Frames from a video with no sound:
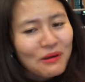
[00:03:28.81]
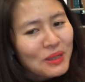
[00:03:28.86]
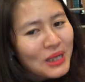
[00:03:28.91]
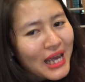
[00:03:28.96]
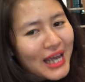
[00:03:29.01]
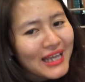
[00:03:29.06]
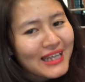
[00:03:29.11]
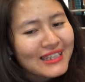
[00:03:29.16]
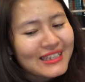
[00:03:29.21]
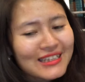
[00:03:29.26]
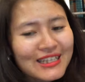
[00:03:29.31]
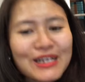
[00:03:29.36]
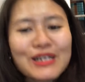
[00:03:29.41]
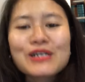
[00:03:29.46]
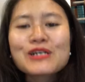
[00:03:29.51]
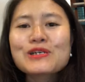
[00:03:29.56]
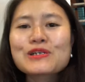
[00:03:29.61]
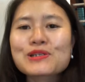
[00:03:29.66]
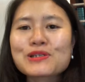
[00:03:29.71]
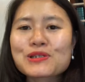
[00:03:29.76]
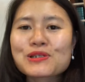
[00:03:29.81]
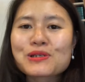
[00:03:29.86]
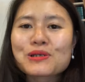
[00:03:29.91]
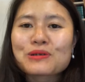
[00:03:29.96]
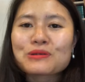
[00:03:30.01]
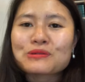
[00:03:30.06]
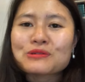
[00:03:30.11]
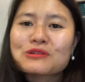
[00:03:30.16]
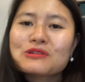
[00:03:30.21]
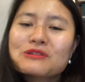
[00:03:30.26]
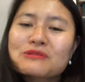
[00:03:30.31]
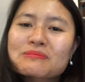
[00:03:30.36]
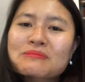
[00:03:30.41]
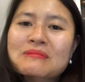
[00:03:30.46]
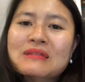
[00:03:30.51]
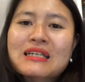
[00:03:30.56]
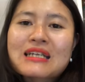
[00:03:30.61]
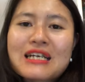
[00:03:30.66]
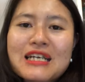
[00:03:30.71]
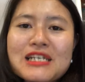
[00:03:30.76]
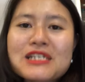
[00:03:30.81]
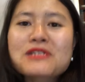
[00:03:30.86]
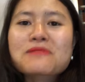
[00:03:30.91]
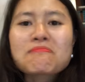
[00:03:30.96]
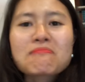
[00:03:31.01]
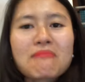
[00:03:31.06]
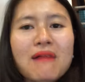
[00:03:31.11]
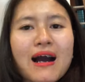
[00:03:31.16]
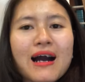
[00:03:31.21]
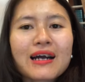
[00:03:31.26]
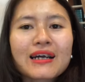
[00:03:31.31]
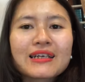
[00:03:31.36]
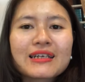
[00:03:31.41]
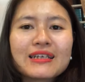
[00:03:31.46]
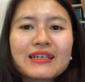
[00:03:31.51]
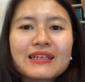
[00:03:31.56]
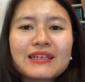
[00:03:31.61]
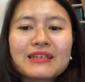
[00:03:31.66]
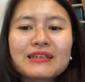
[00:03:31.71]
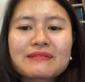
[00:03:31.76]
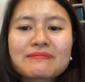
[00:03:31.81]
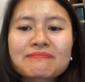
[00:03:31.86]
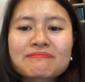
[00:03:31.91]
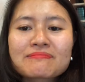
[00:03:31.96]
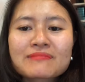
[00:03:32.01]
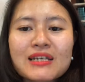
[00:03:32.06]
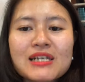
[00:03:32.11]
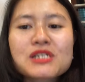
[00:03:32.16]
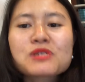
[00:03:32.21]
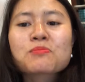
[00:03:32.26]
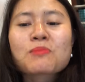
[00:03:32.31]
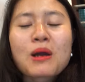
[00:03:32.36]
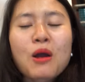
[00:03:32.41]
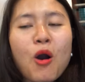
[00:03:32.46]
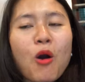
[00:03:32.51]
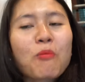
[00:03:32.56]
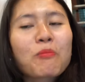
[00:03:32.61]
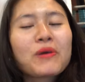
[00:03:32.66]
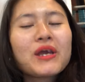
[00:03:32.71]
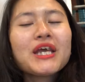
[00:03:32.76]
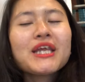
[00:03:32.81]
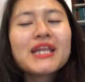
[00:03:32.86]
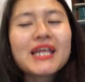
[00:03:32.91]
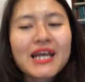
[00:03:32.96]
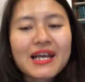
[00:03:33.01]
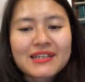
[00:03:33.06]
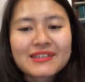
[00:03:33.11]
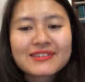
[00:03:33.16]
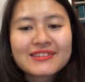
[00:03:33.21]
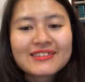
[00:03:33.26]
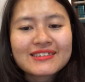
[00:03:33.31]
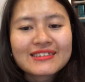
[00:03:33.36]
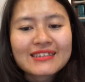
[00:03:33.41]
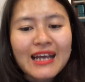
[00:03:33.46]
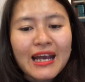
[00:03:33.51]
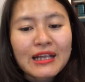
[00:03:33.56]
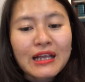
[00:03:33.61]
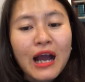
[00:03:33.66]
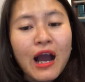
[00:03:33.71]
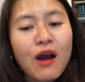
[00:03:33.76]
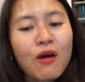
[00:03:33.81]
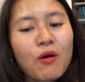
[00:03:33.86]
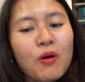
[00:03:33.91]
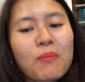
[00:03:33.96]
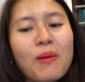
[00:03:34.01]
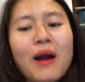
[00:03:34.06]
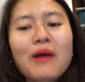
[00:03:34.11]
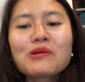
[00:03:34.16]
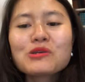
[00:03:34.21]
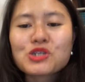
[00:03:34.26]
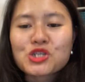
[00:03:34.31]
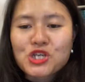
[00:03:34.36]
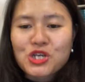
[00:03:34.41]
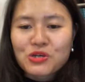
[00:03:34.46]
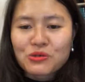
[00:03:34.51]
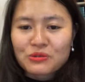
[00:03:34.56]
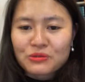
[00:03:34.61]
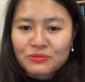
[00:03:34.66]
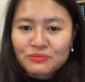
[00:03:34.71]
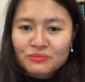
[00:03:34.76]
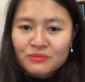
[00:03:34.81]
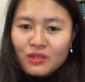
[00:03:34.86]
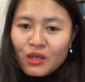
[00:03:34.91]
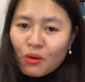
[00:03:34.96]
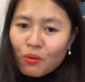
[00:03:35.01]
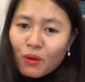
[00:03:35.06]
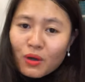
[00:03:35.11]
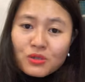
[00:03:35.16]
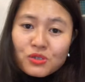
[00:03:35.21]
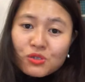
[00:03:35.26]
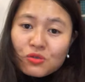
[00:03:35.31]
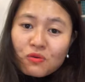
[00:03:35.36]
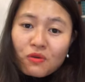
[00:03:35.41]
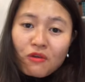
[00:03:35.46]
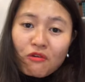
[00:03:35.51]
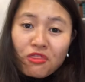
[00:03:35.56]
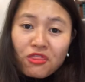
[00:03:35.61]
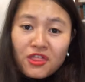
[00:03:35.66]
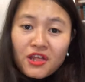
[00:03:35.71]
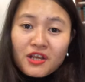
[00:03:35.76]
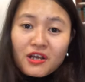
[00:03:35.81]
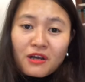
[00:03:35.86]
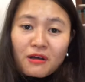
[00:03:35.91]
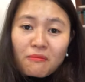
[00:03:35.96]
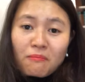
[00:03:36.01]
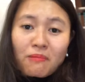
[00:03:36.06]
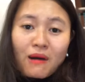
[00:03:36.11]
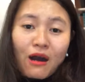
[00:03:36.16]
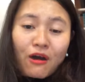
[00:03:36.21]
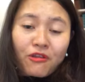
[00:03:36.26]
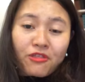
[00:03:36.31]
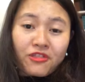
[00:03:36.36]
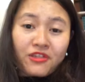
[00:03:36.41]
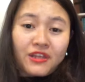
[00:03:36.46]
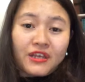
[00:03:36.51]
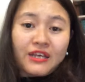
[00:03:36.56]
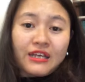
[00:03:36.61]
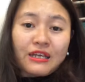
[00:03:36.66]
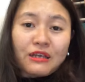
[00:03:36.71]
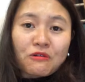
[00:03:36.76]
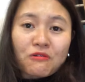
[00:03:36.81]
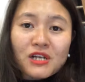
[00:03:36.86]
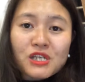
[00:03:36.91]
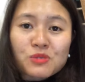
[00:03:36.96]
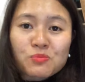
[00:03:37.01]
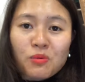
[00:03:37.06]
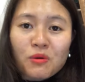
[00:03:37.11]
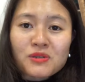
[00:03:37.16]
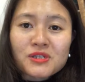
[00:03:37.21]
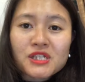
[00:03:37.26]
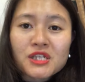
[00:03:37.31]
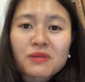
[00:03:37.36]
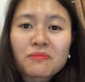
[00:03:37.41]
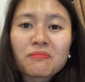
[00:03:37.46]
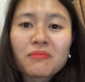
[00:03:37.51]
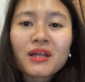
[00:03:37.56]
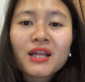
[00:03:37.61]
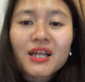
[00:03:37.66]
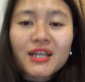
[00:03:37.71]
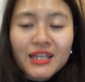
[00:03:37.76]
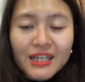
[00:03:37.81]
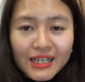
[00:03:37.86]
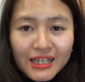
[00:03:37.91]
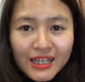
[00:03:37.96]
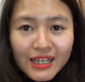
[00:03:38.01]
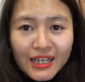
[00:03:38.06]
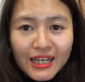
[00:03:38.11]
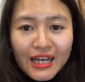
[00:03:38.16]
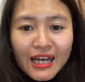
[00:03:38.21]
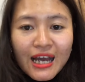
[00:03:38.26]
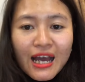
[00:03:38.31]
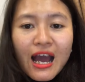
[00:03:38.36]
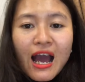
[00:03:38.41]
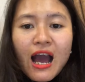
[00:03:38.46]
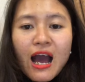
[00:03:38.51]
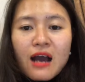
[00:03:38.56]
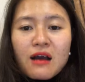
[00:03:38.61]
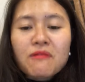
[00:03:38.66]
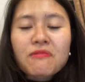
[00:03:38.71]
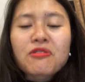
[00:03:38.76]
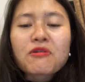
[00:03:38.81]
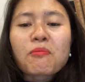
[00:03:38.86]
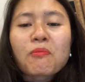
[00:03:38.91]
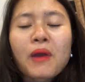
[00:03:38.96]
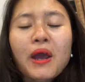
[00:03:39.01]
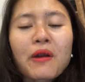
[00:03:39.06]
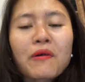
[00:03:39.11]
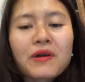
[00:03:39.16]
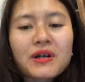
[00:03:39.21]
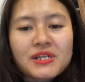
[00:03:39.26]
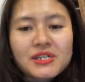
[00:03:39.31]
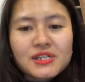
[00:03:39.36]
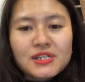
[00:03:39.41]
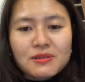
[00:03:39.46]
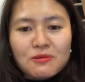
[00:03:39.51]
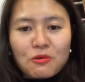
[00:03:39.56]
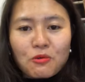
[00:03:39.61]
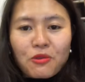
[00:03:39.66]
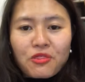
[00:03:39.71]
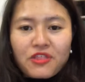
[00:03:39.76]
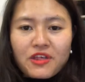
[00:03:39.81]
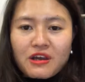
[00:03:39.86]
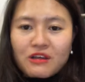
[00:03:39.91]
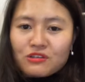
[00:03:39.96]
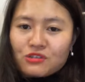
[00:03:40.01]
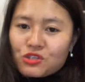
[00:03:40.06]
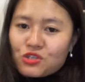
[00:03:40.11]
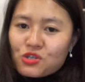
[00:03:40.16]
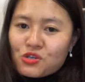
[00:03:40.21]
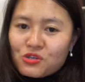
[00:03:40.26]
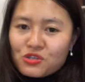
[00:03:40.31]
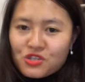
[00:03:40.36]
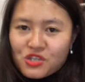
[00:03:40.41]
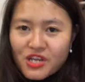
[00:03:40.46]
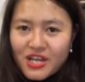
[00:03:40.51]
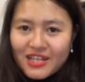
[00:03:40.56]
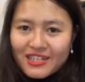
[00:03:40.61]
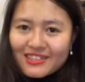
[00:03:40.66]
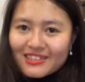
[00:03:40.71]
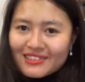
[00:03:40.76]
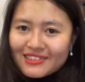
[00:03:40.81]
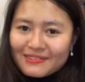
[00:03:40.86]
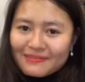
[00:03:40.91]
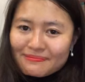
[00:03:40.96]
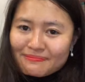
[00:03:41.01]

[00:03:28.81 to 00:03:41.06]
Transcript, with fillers: okay so it's my it's my opinion and how about you what do you think about the responsibility of the parents with their children